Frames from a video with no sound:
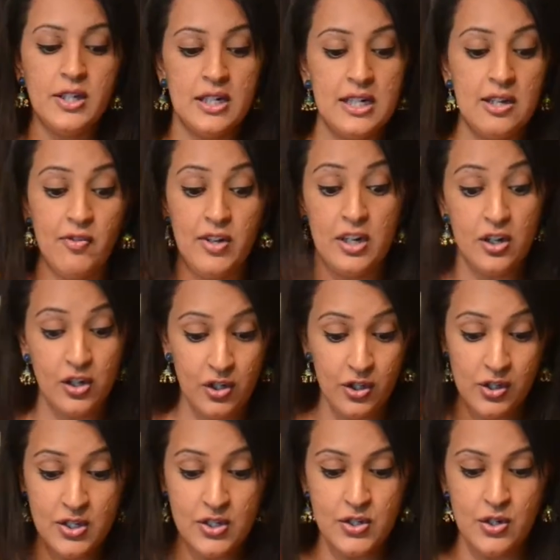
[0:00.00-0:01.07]
and given it a
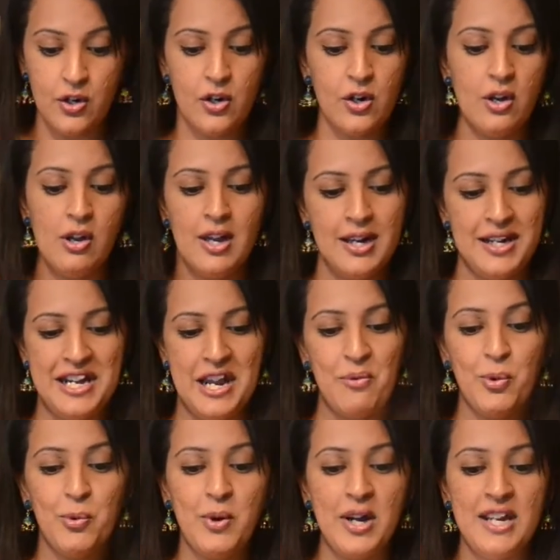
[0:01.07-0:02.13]
good stir, now
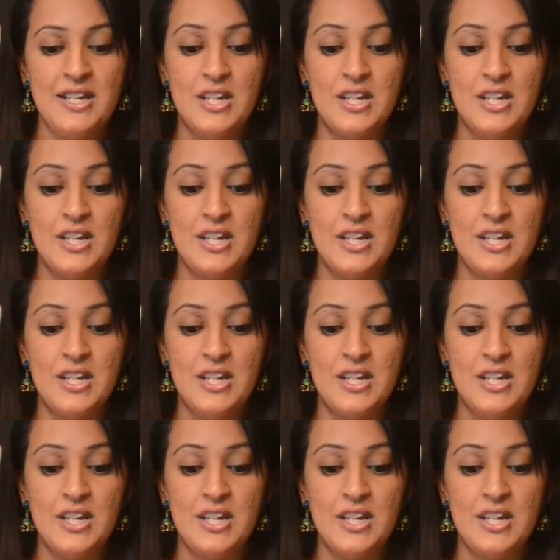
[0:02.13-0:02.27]
we're ready to